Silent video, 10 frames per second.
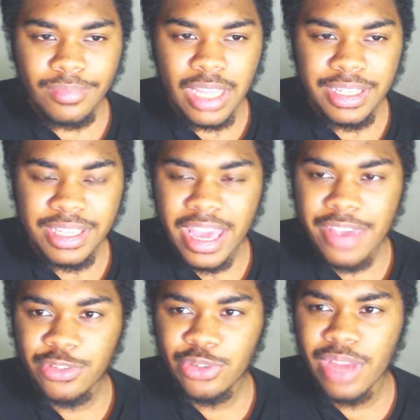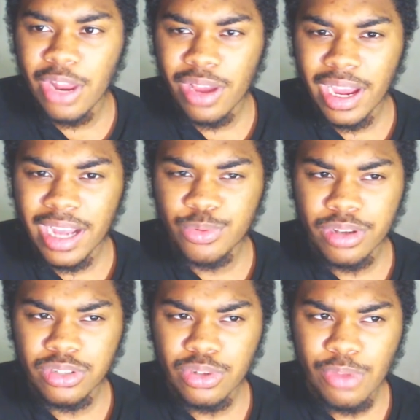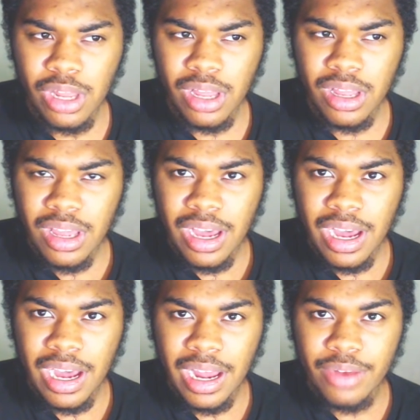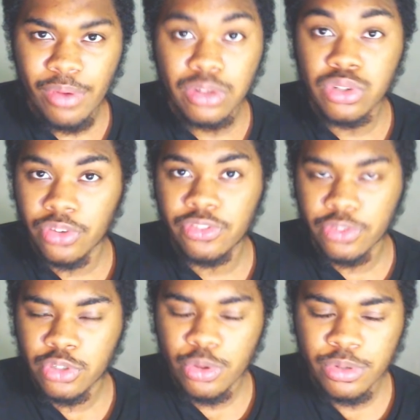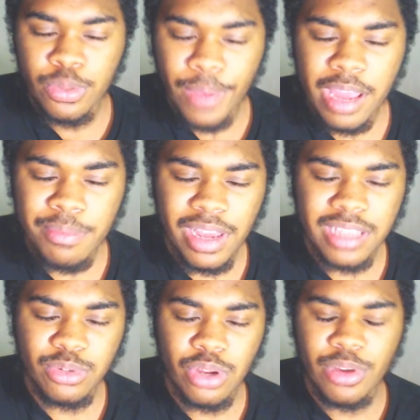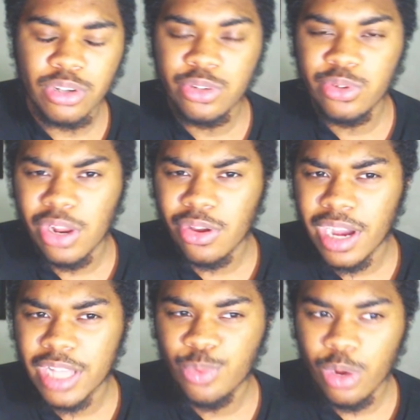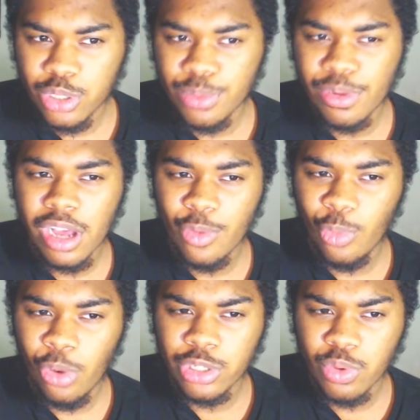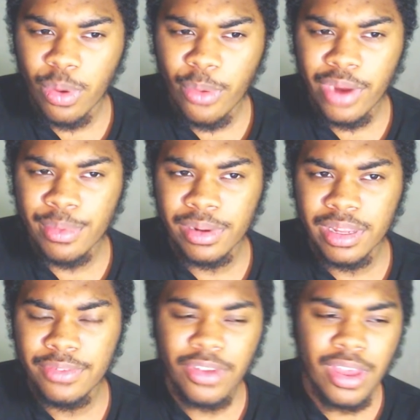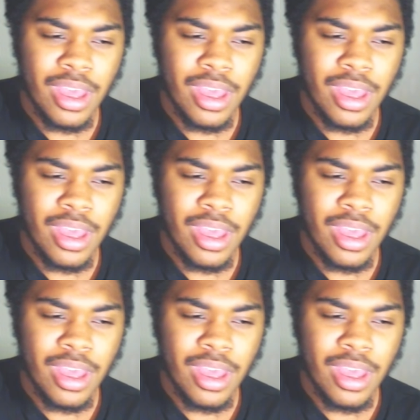He gave 2 yellow cards, 1 to Müller. Well, two Bayern players I'm talking about. 2 yellow cards, 1 to Müller and 1 to Ribery, I believe.